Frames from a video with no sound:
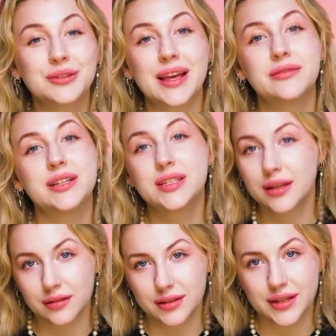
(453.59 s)
Not every
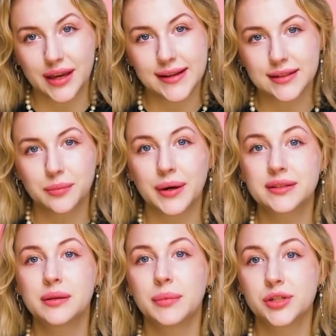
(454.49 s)
single indicator,
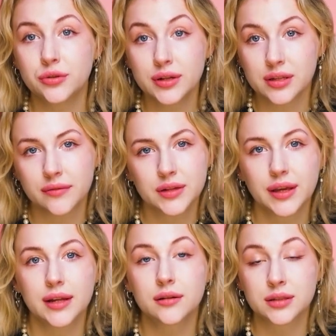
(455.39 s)
but the majority of
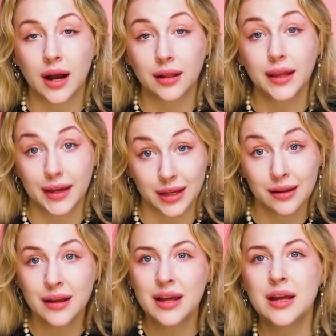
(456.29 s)
indicators are
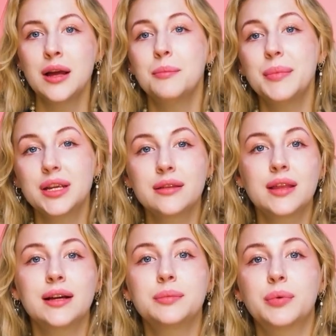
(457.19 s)
lagging, meaning
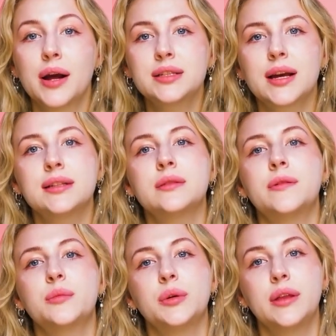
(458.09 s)
that price has a
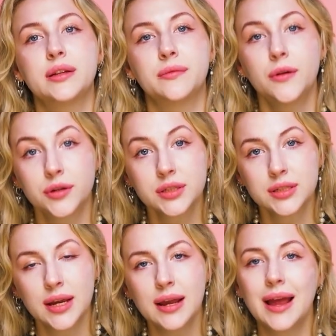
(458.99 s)
formulate
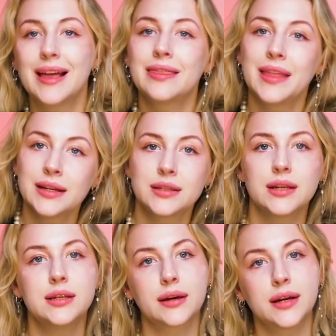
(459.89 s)
first and then the
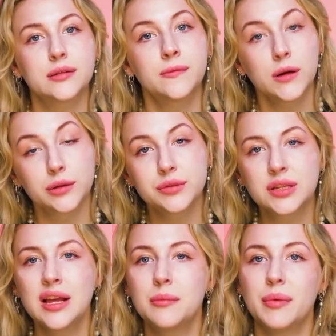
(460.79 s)
indicator
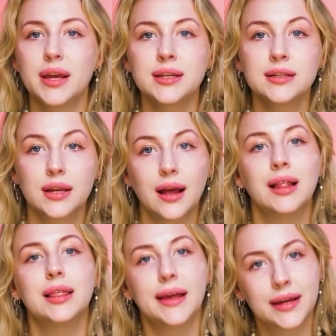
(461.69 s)
follows, making it
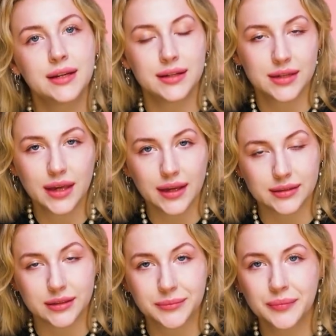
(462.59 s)
a lagging
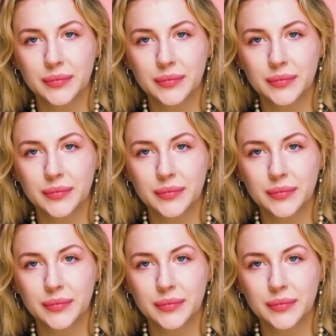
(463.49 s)
indicator.